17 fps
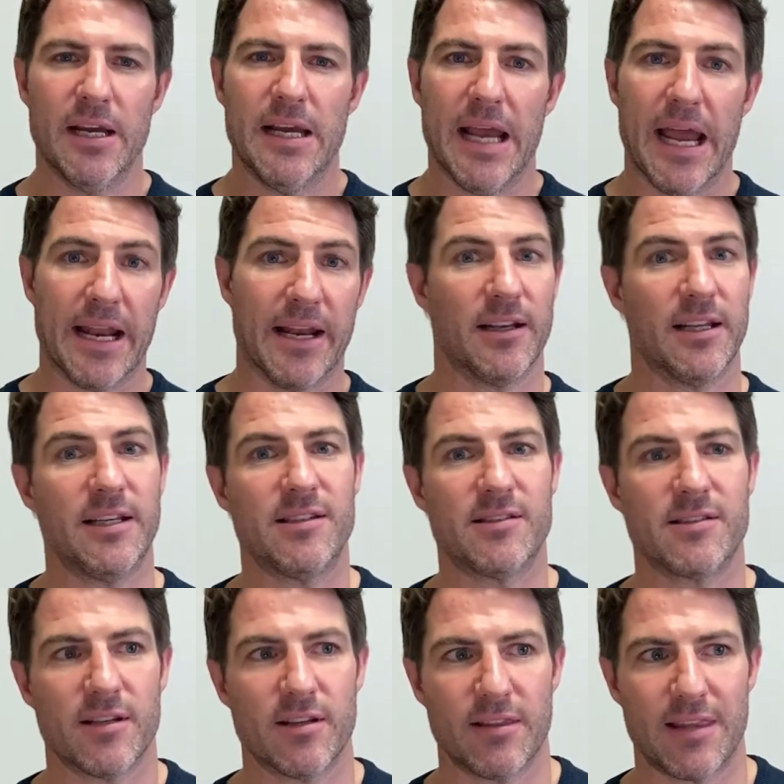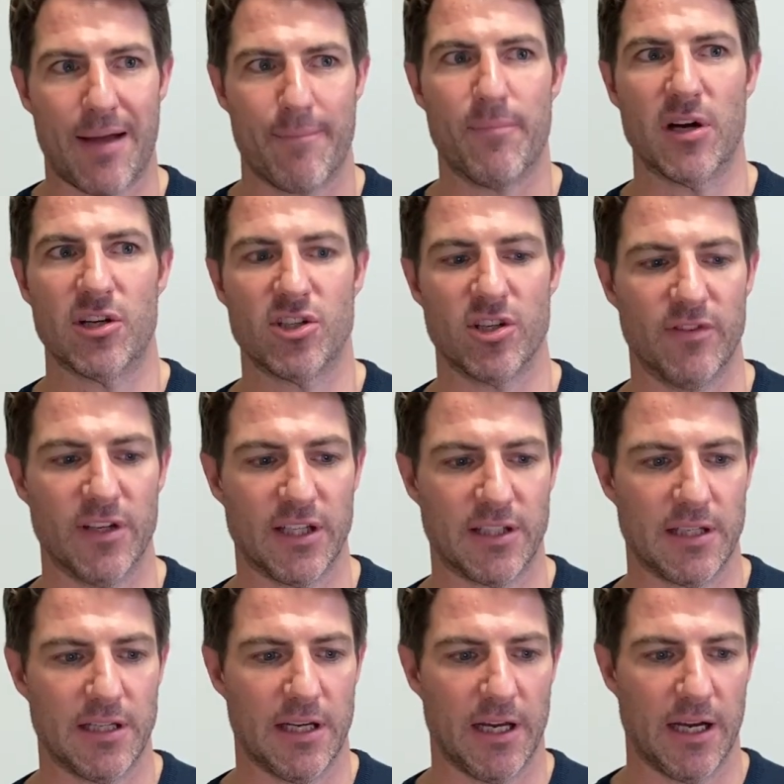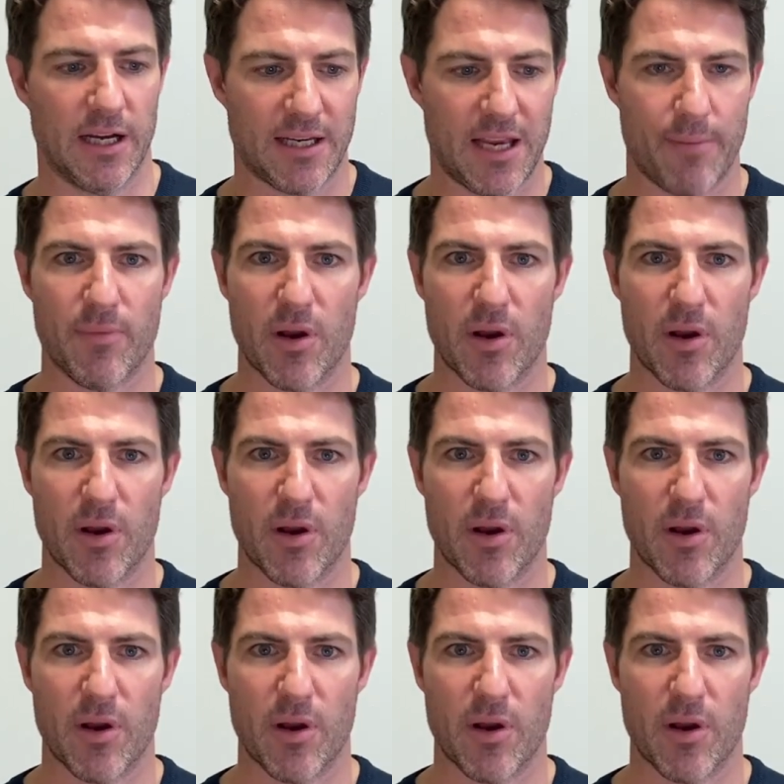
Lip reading: And at least that much of it kept